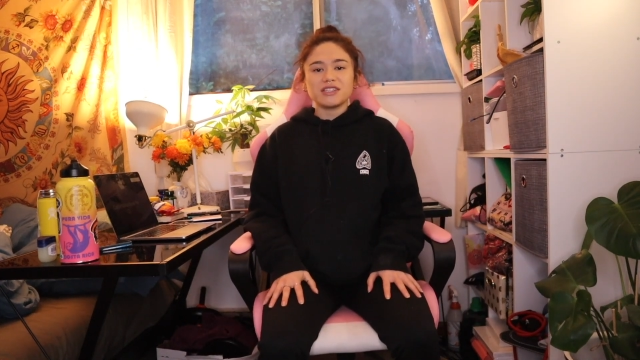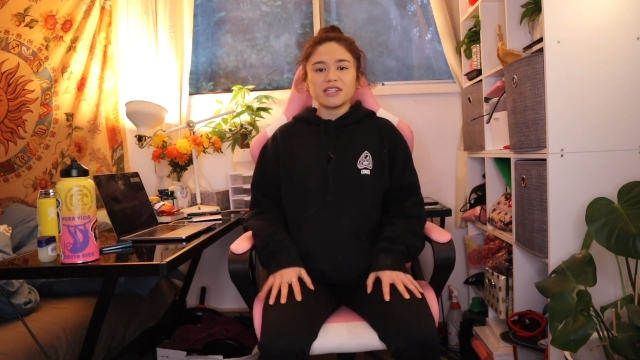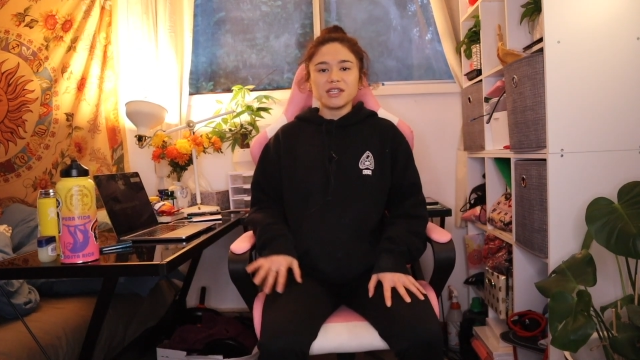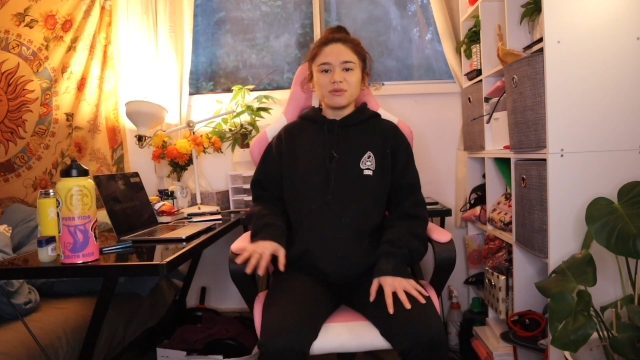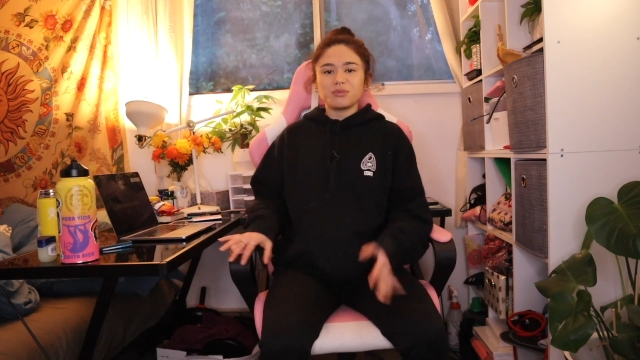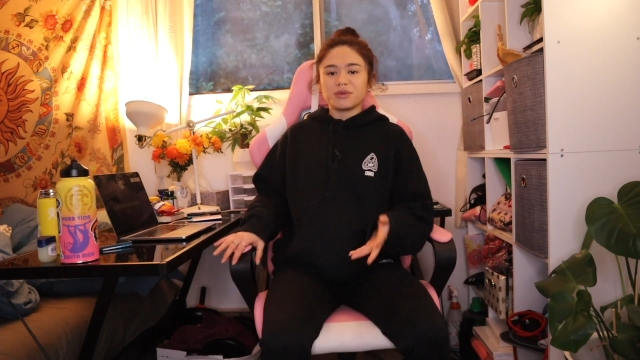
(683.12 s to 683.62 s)
you're
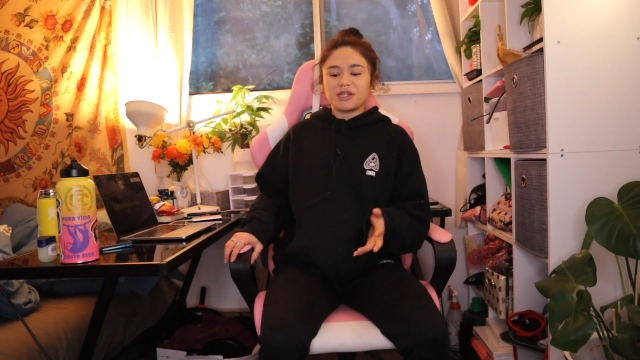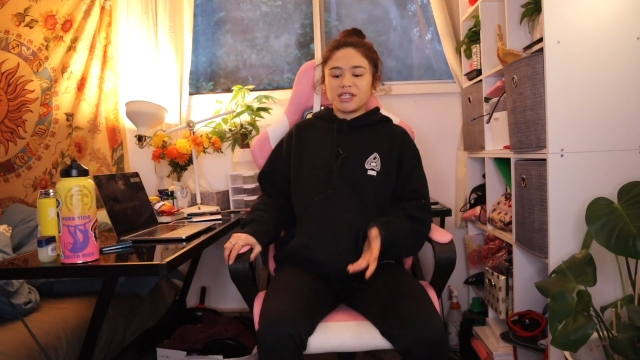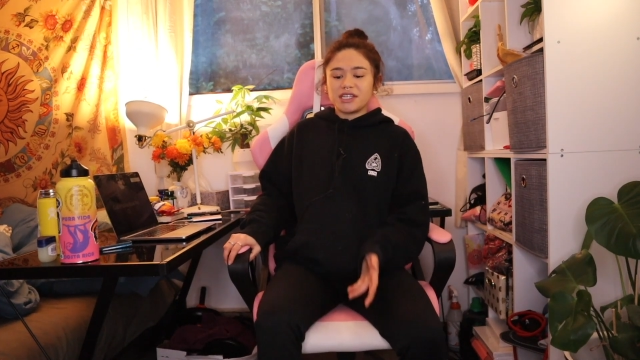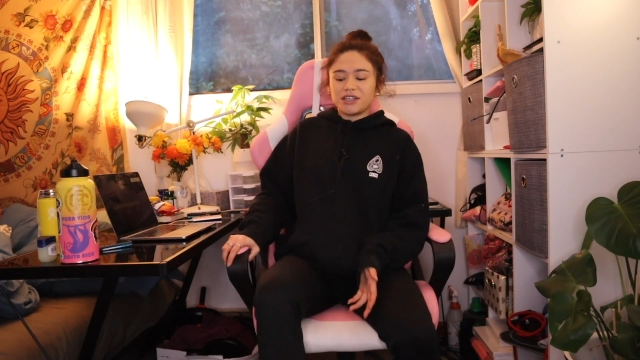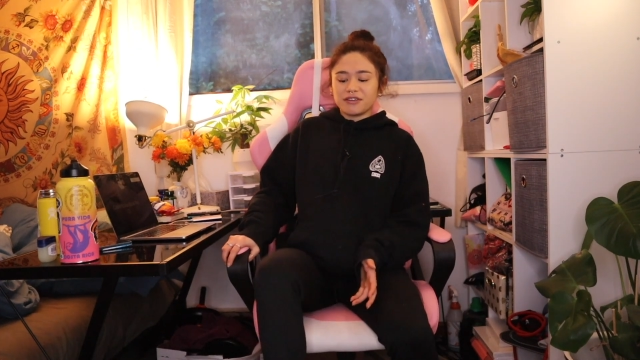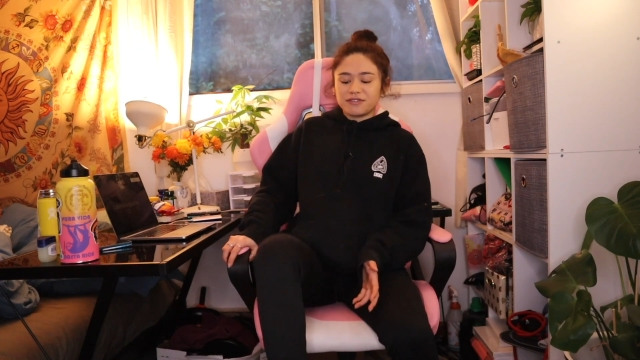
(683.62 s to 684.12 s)
gonna
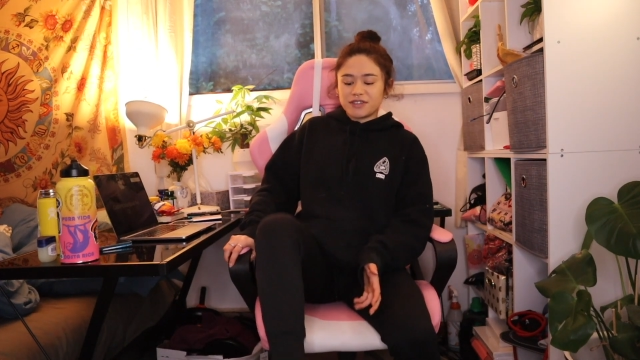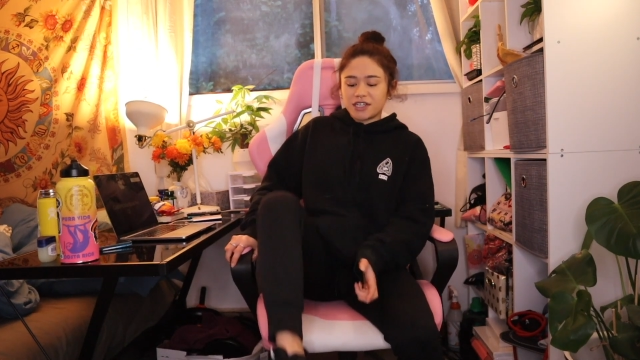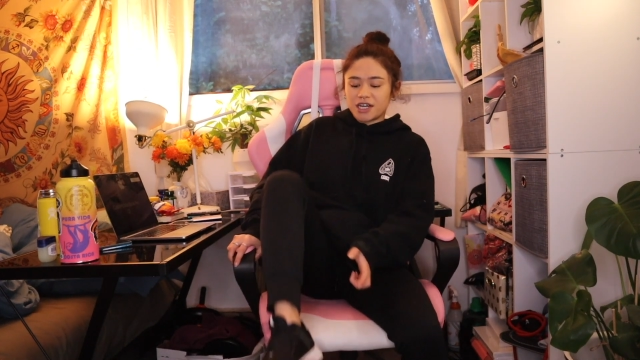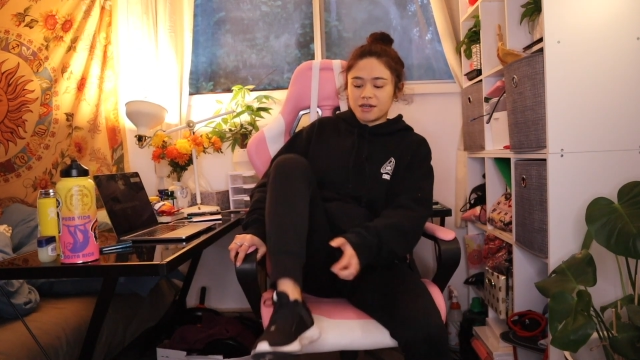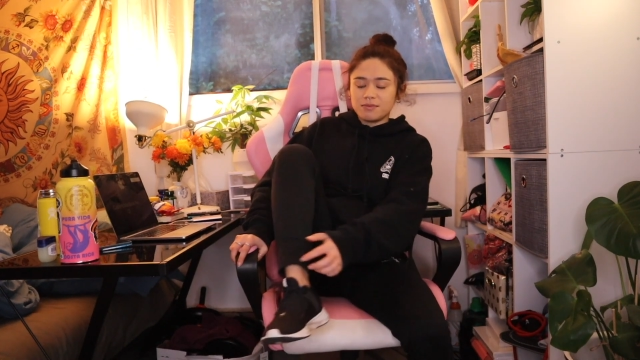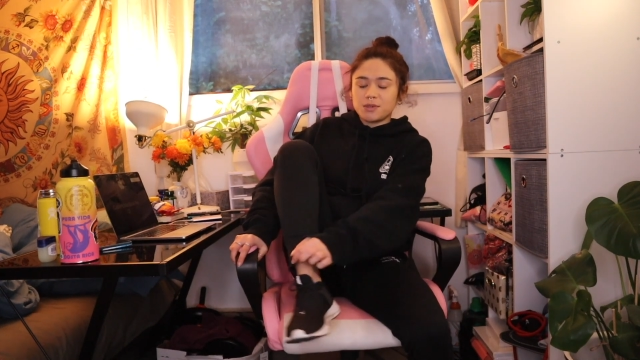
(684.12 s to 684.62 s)
bring your foot
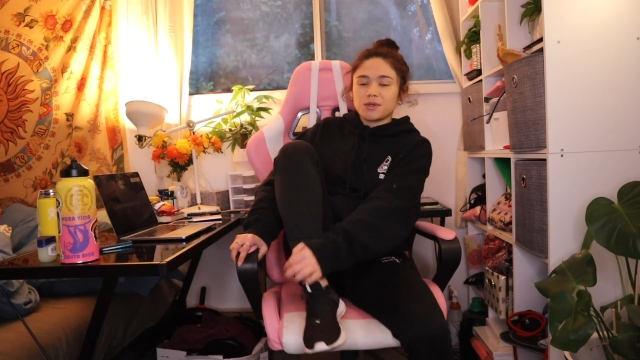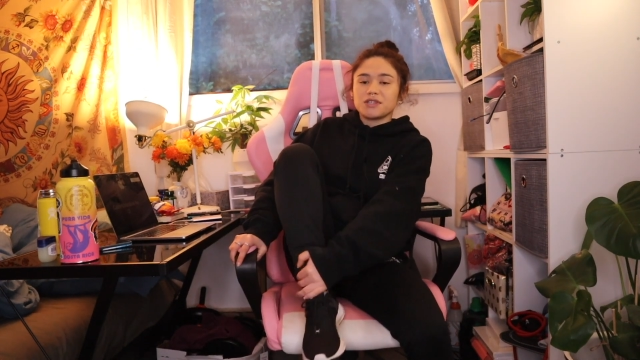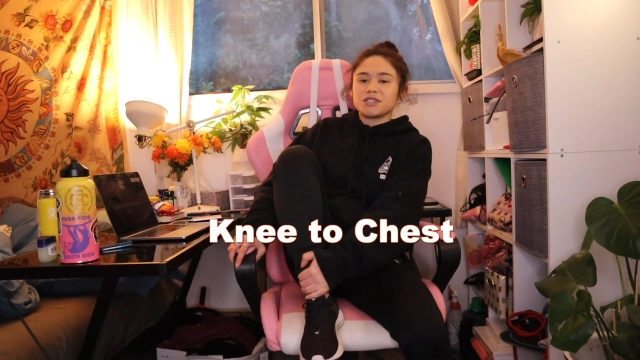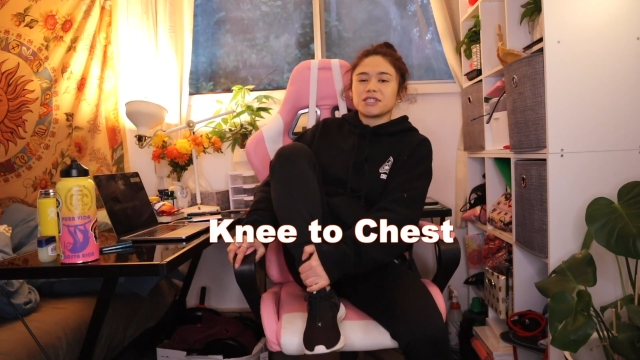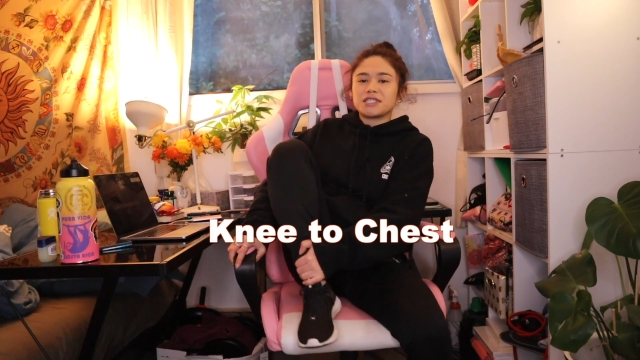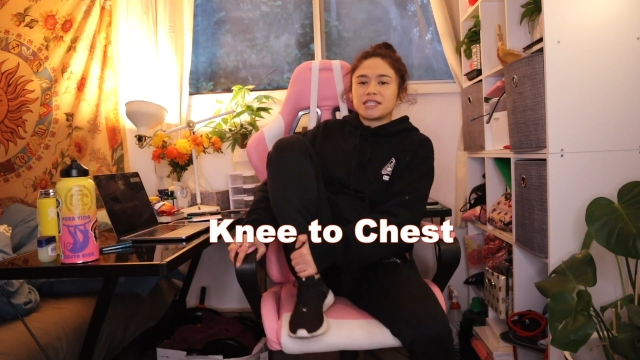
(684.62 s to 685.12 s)
up towards
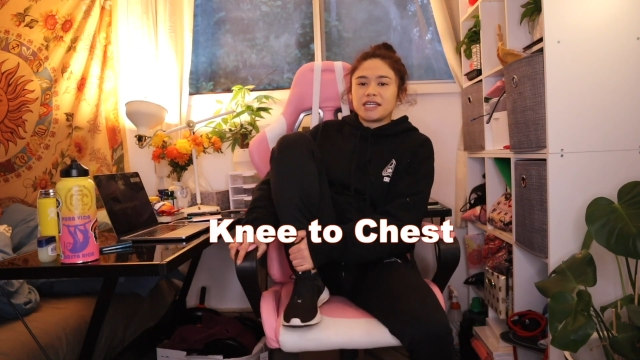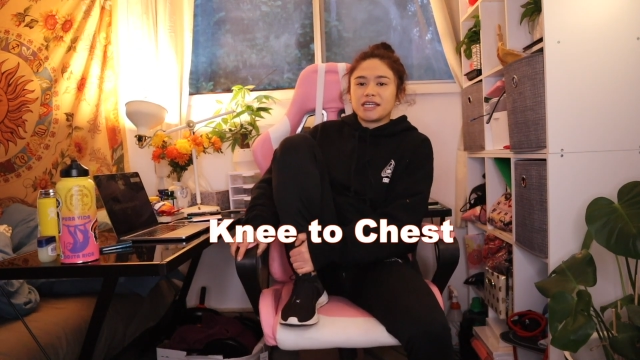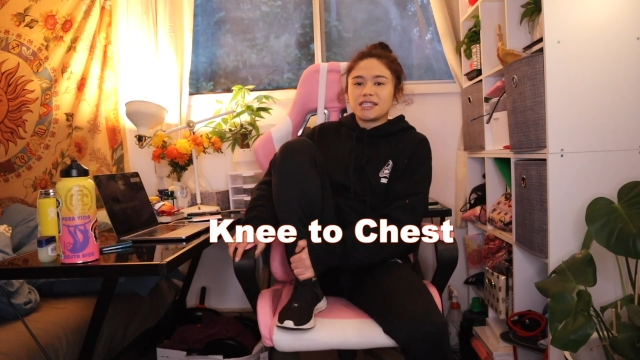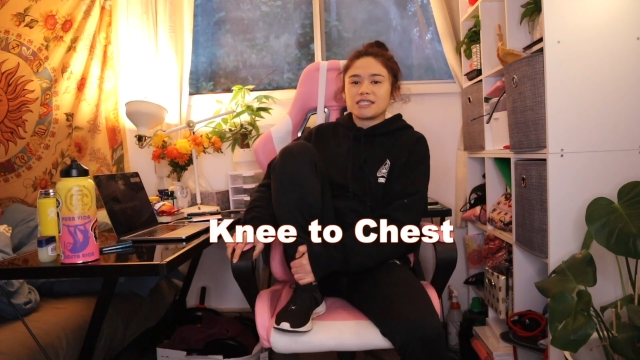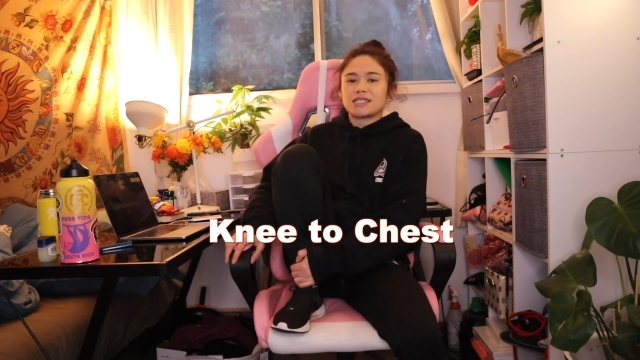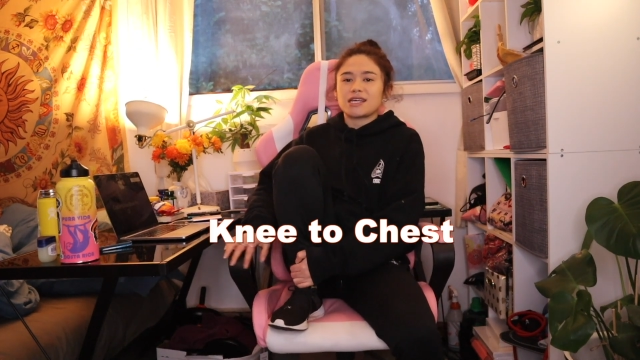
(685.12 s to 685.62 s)
your
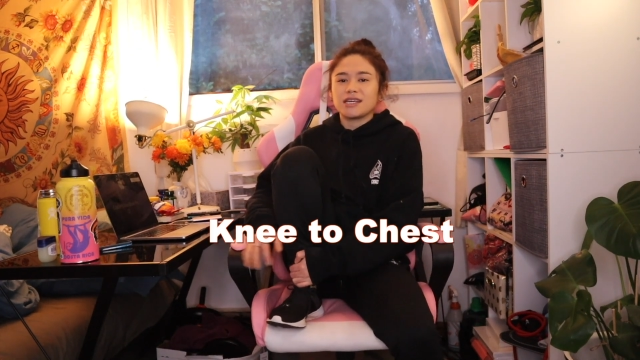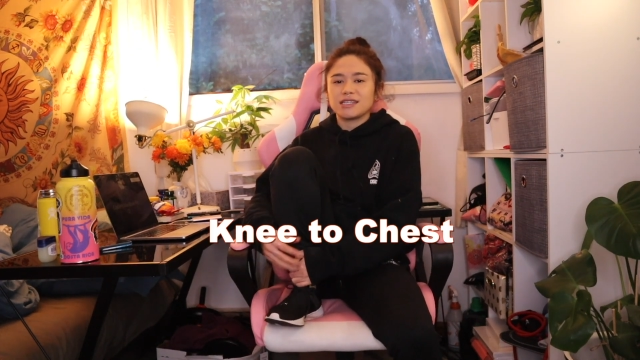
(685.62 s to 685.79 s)
seat